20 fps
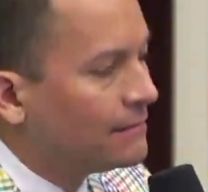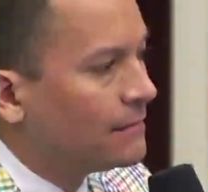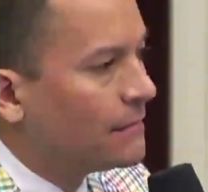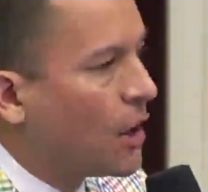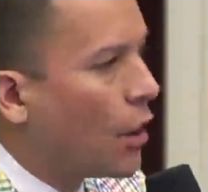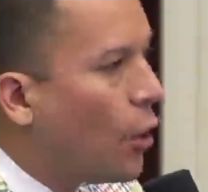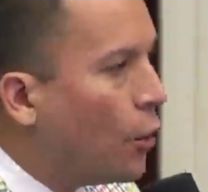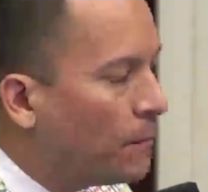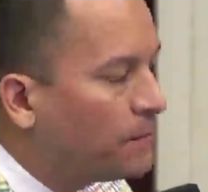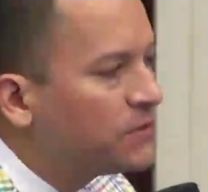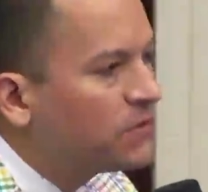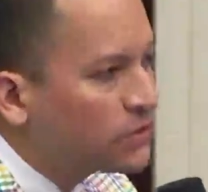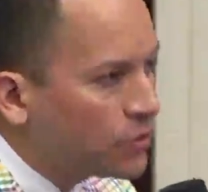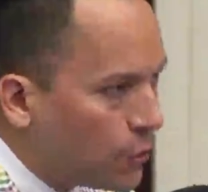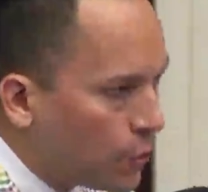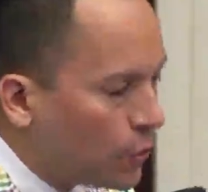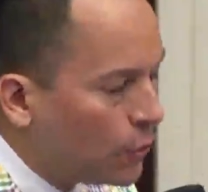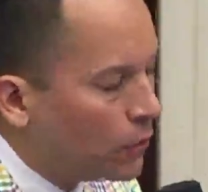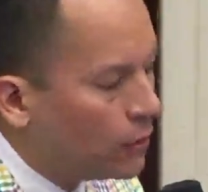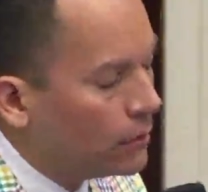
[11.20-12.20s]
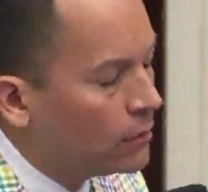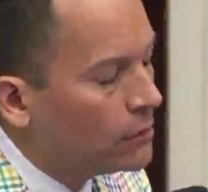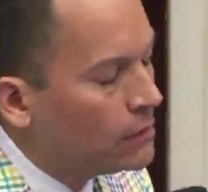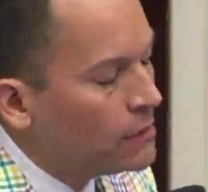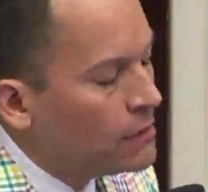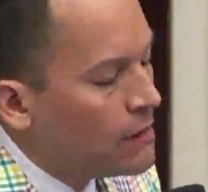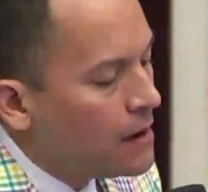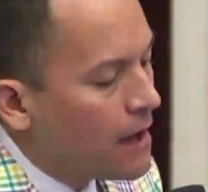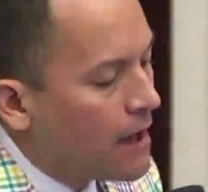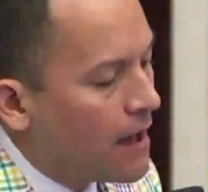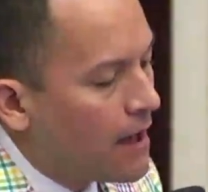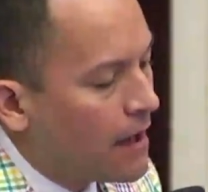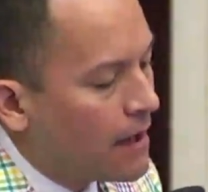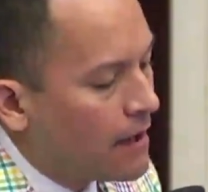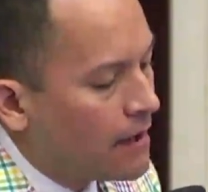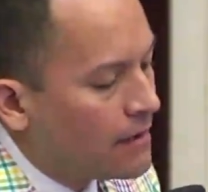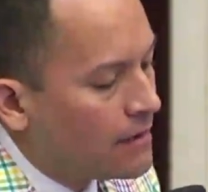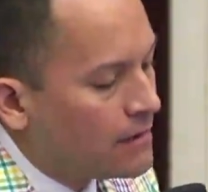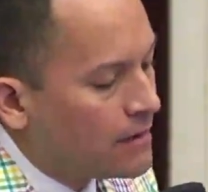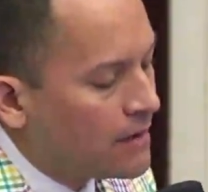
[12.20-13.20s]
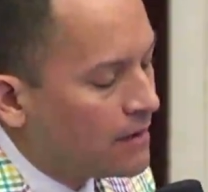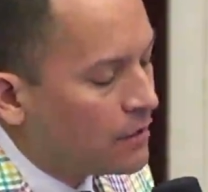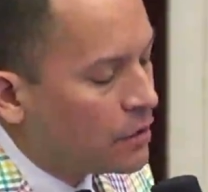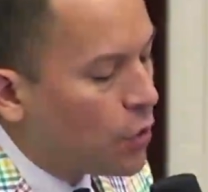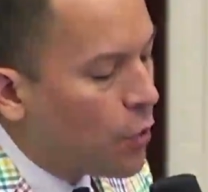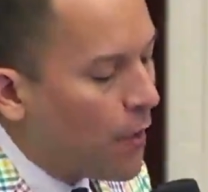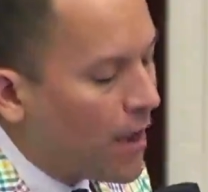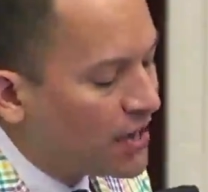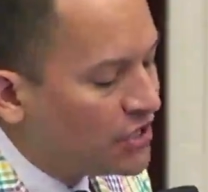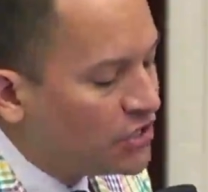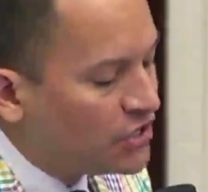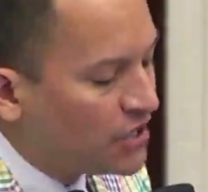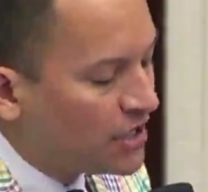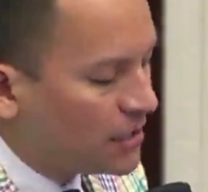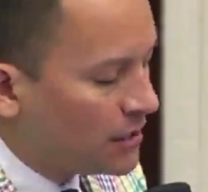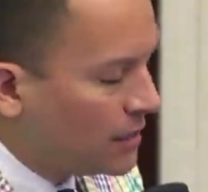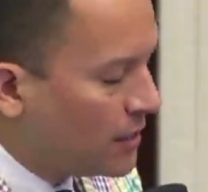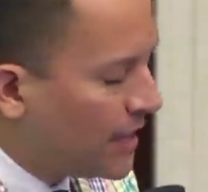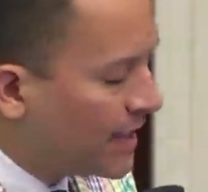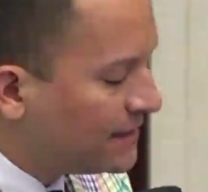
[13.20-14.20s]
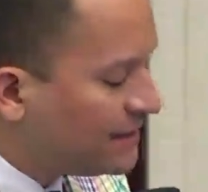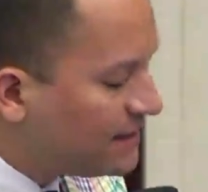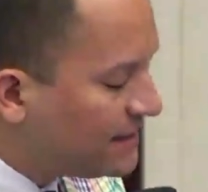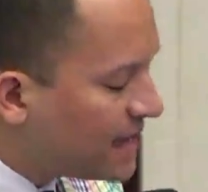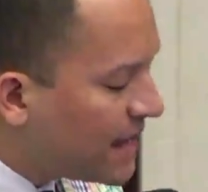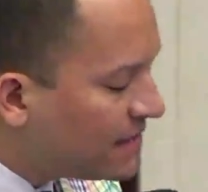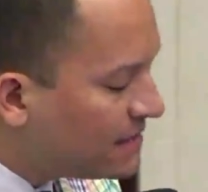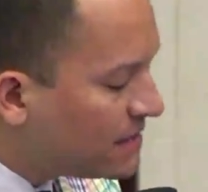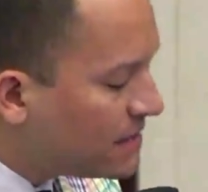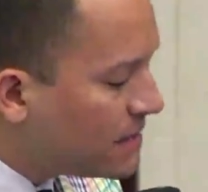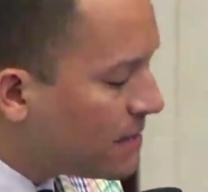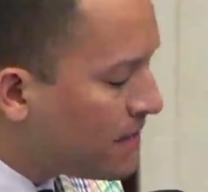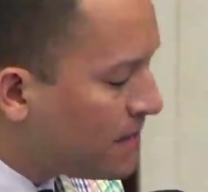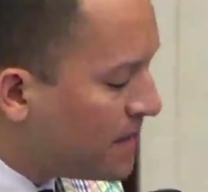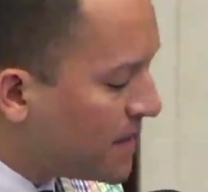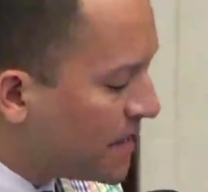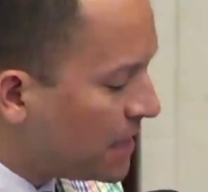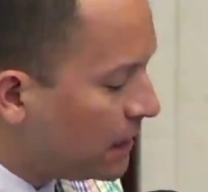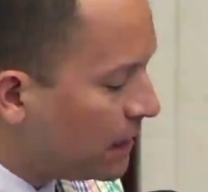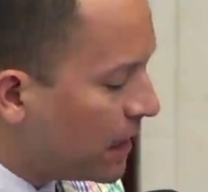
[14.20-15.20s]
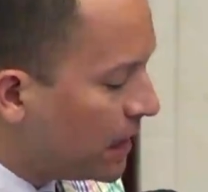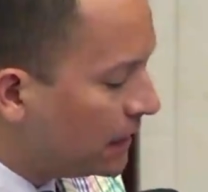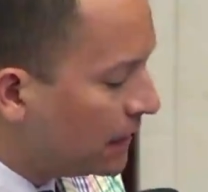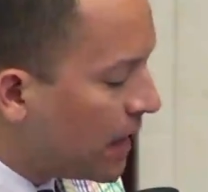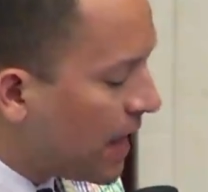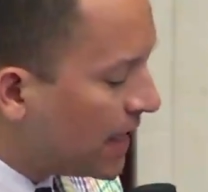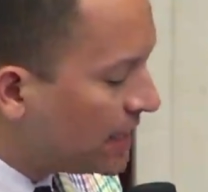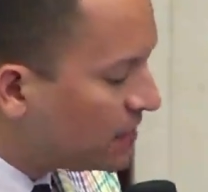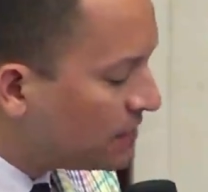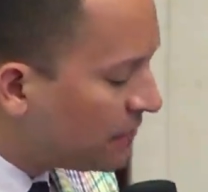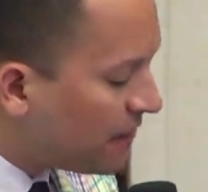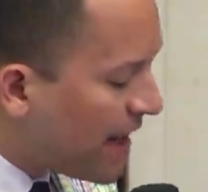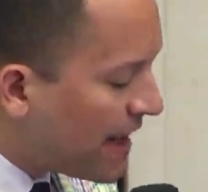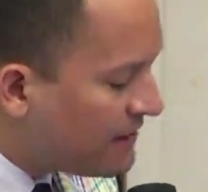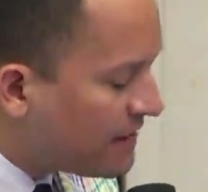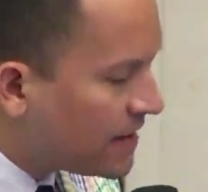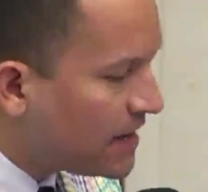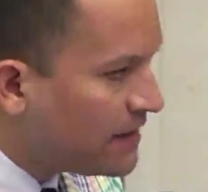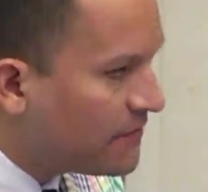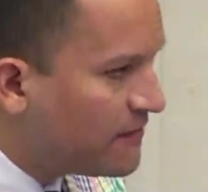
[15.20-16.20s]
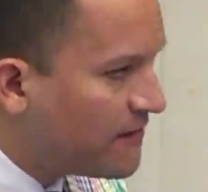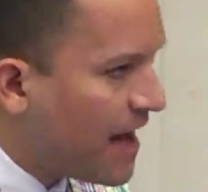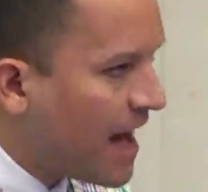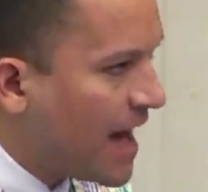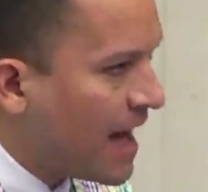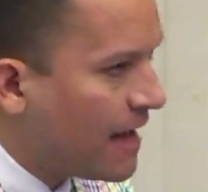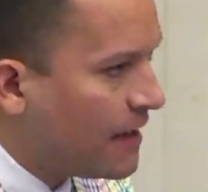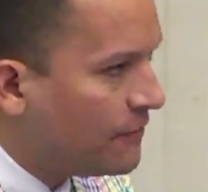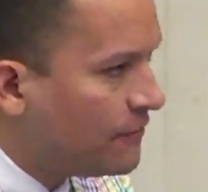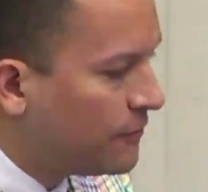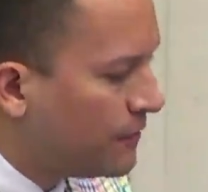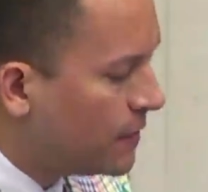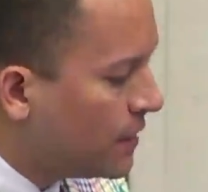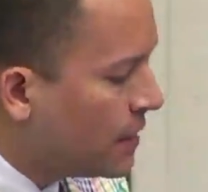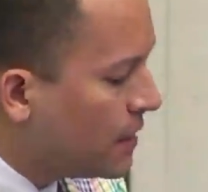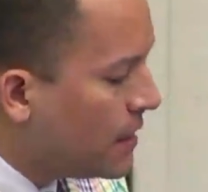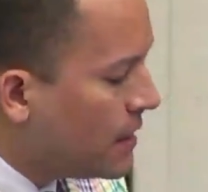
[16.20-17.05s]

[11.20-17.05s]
Hope School in question, it says in the bill on lines 585